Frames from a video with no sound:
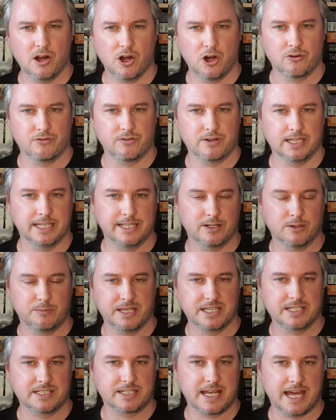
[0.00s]
are a little
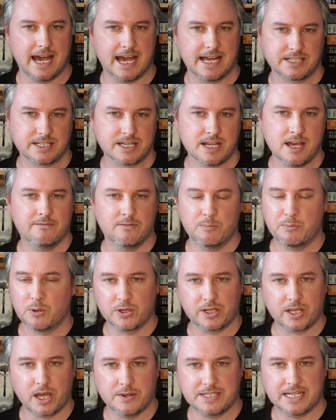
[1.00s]
bit scarce. The boy
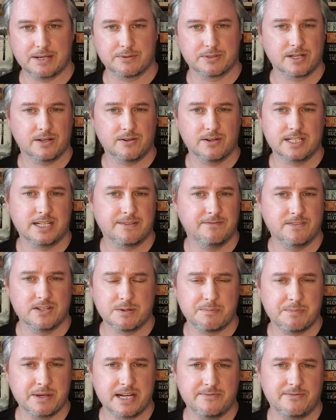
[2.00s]
goes outside, and there's
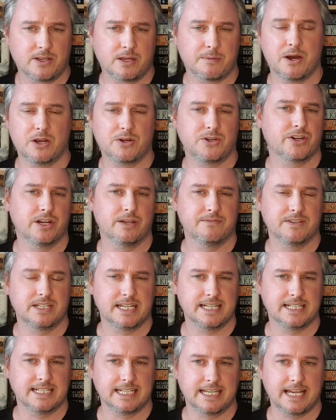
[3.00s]
a bit of a commotion at the
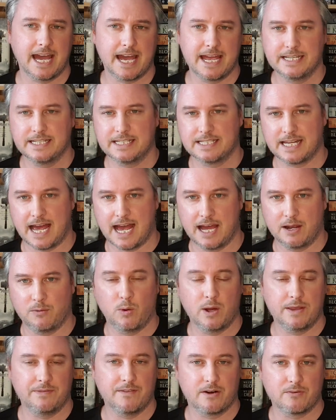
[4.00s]
city gates, and
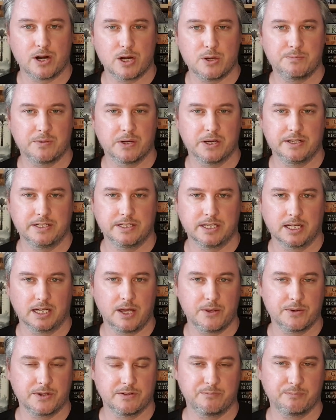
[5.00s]
when they're opened, a
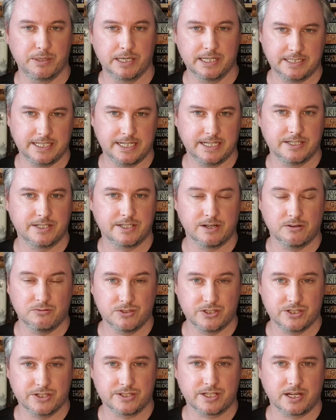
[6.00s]
load of blooded
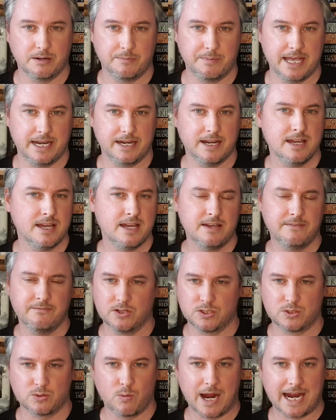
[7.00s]
soldiers come in.
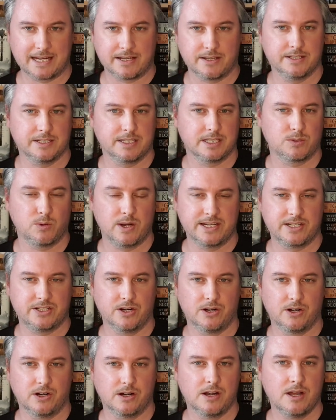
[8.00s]
There's wagons which
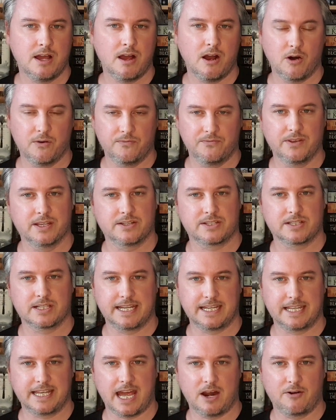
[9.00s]
are
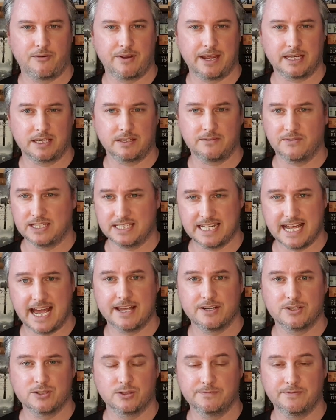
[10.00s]
obviously carrying the
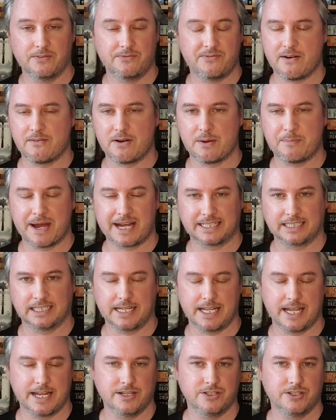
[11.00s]
dead or the very
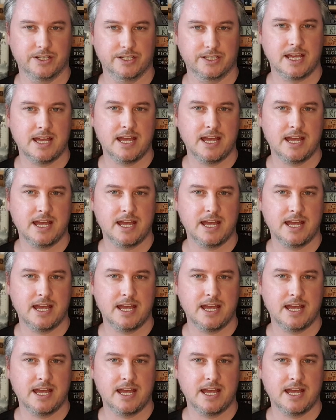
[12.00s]
badly injured,